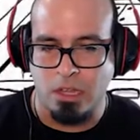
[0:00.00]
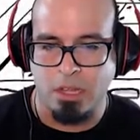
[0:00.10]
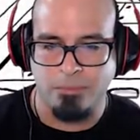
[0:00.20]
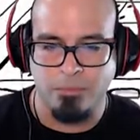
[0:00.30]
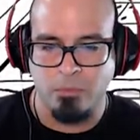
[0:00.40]

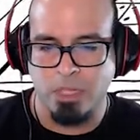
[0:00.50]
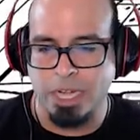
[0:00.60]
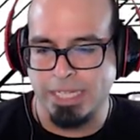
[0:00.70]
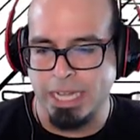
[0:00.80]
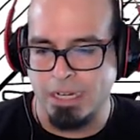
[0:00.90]
huh? You
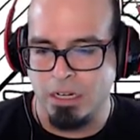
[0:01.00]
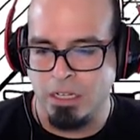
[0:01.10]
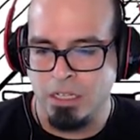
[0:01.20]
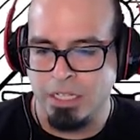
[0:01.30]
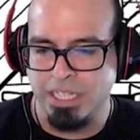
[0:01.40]
guys got
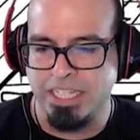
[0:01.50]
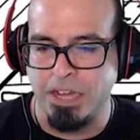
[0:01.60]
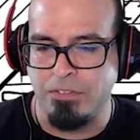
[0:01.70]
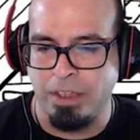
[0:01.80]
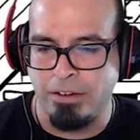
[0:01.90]

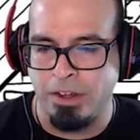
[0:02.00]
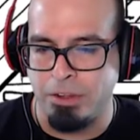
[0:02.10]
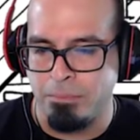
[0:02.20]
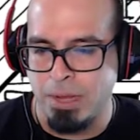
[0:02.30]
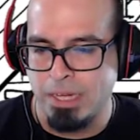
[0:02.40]
stuff hidden in
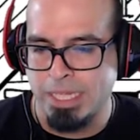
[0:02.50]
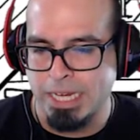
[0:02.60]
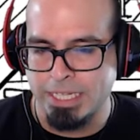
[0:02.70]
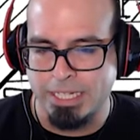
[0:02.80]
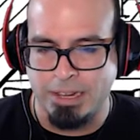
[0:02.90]
your bunks I
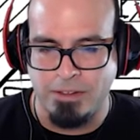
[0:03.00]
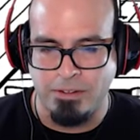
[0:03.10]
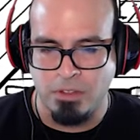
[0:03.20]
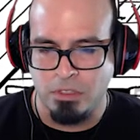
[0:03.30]
can steal?